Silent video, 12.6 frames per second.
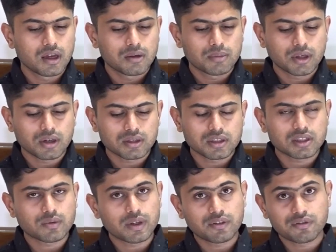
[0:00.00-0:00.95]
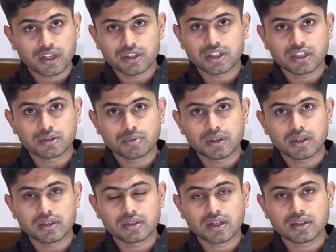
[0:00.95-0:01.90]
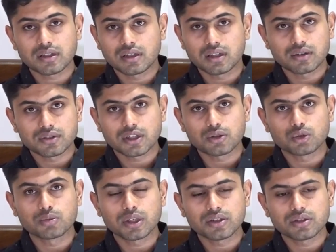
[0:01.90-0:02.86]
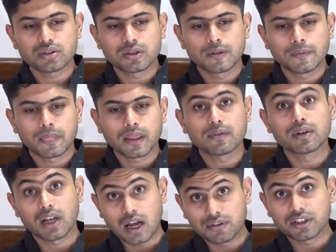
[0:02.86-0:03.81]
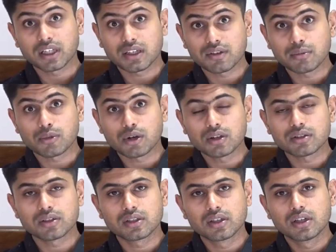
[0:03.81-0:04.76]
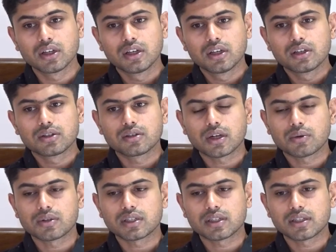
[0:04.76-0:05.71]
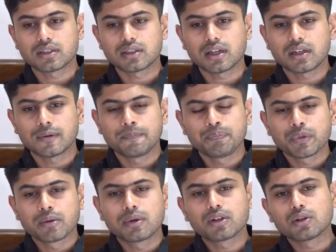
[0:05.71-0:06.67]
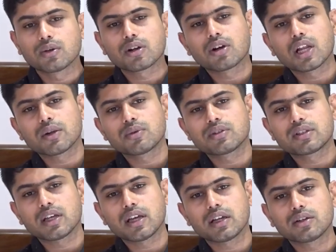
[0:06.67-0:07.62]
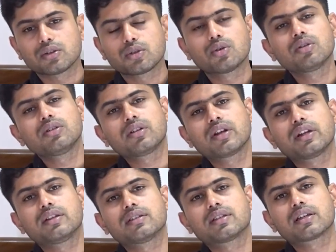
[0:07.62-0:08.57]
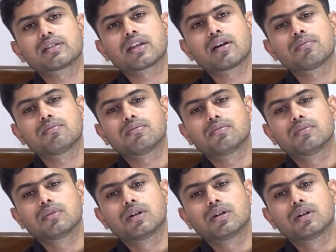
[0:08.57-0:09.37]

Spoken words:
because it's a very fresh experience and the nerves are too much even after giving mocks. So I would suggest that. But overall, I would say don't treat this exam